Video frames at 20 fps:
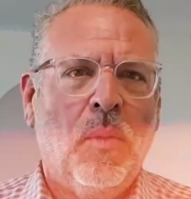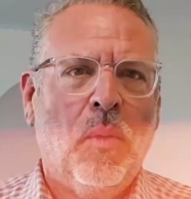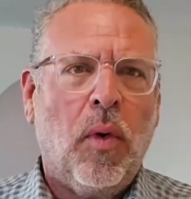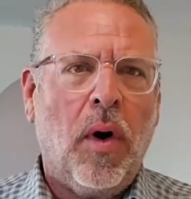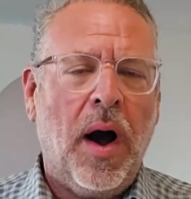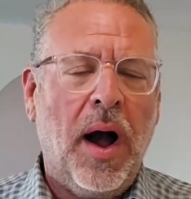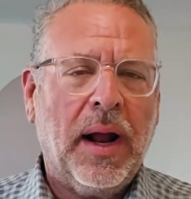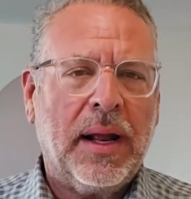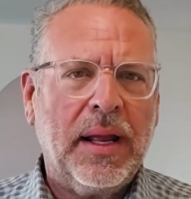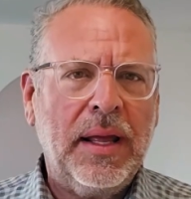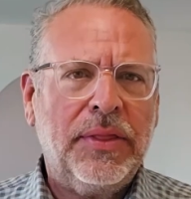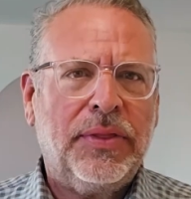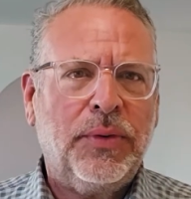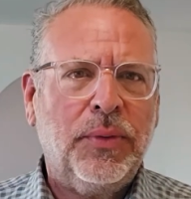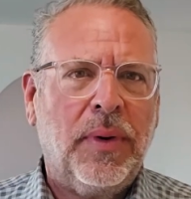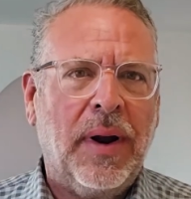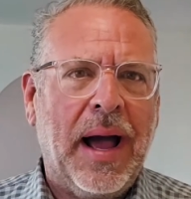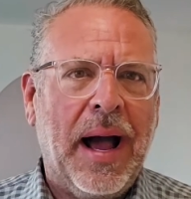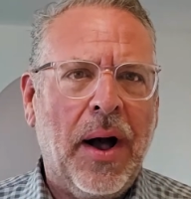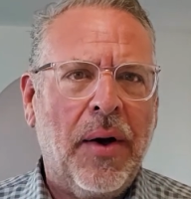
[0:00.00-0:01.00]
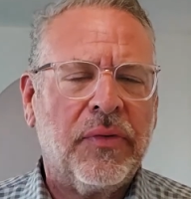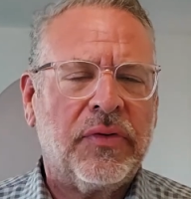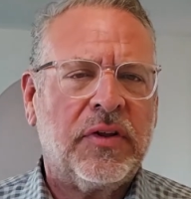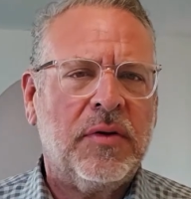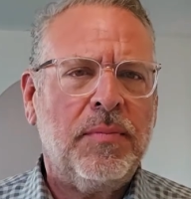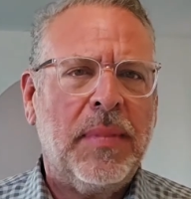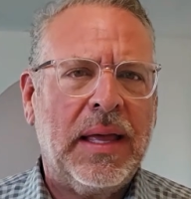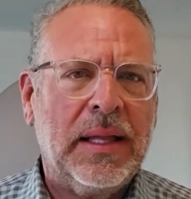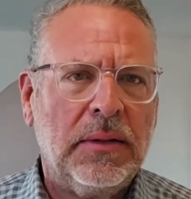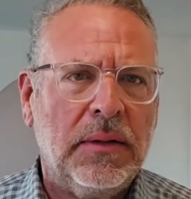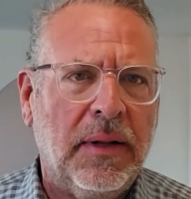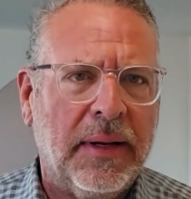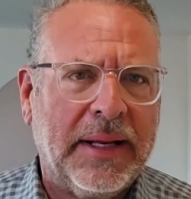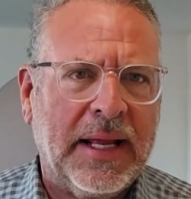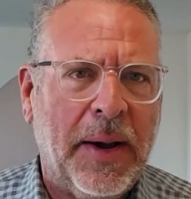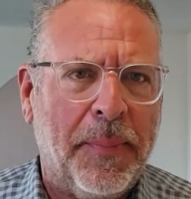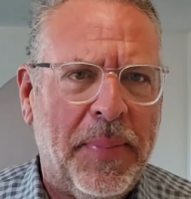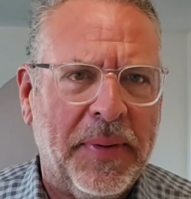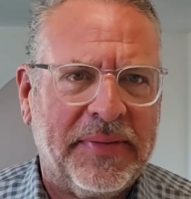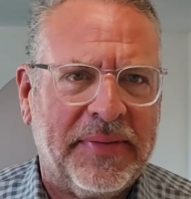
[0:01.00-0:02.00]
Walking through a house, you may
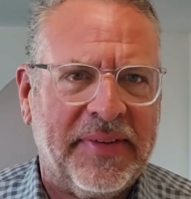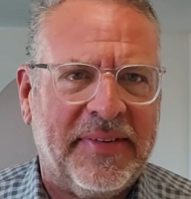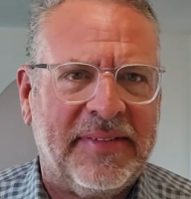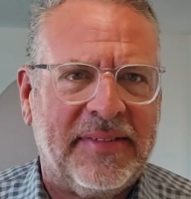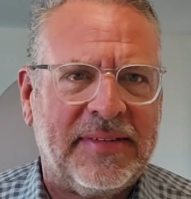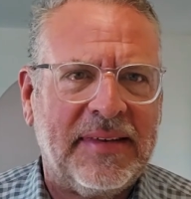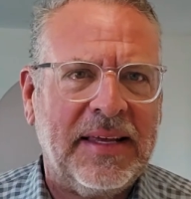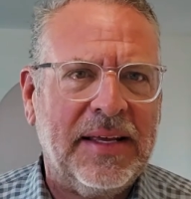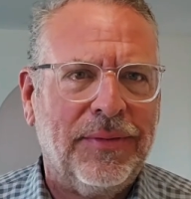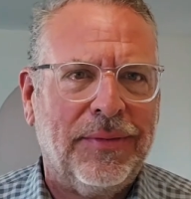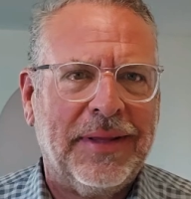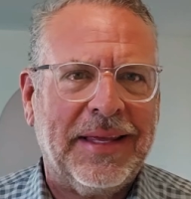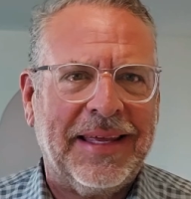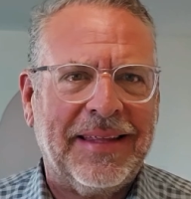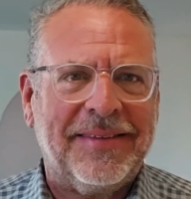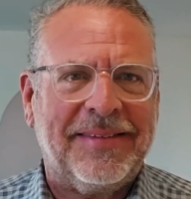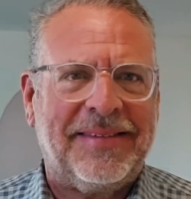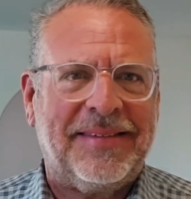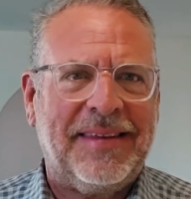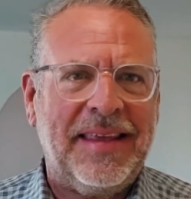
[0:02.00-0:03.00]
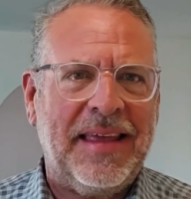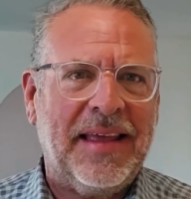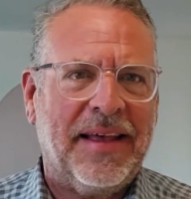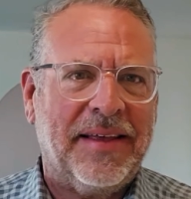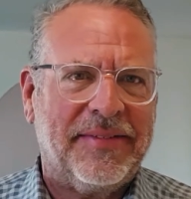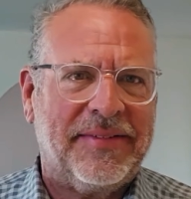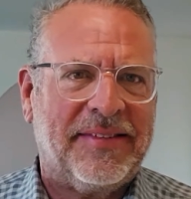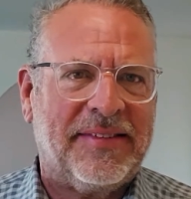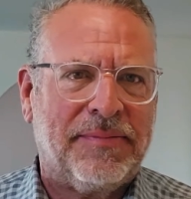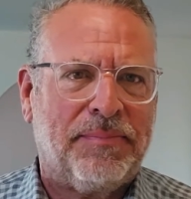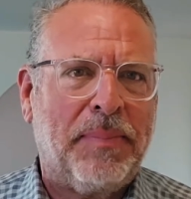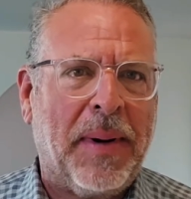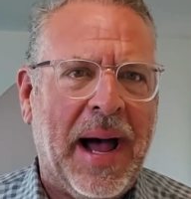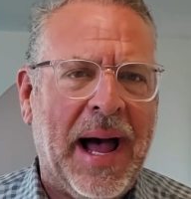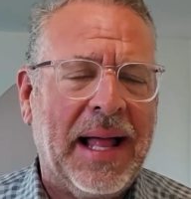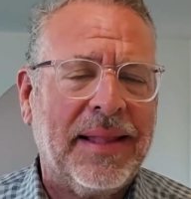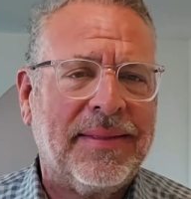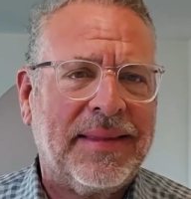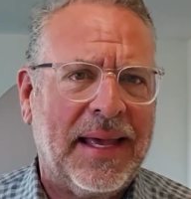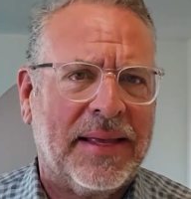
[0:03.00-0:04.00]
look up at the ceiling and see a
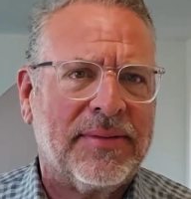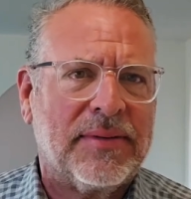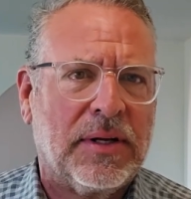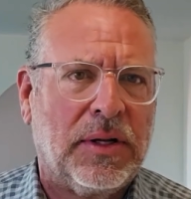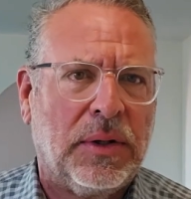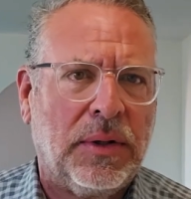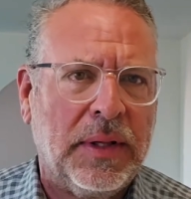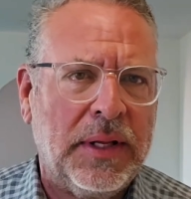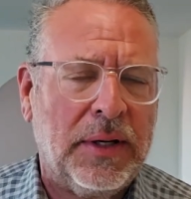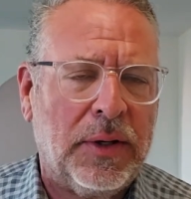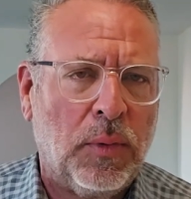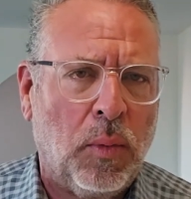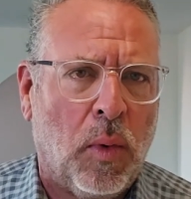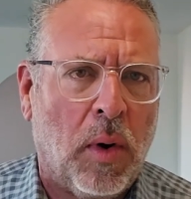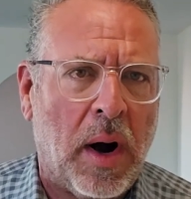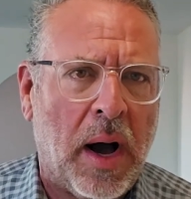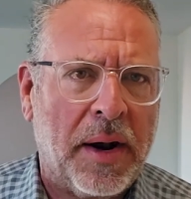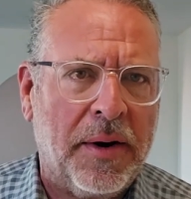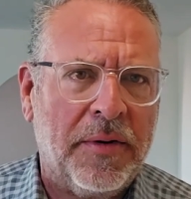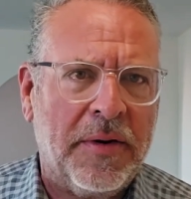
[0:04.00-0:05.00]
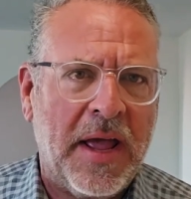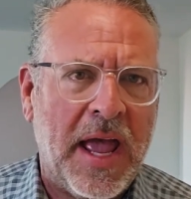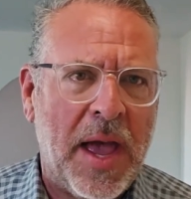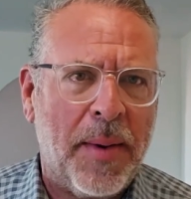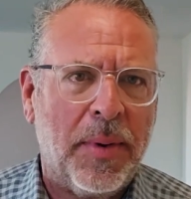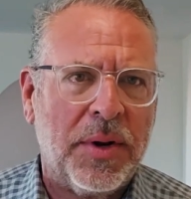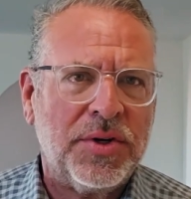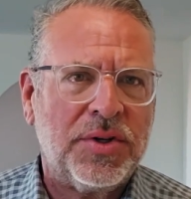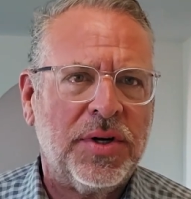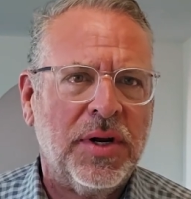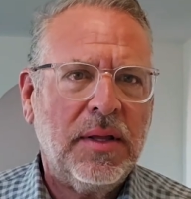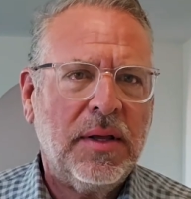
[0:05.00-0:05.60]
spot that's clear water damage.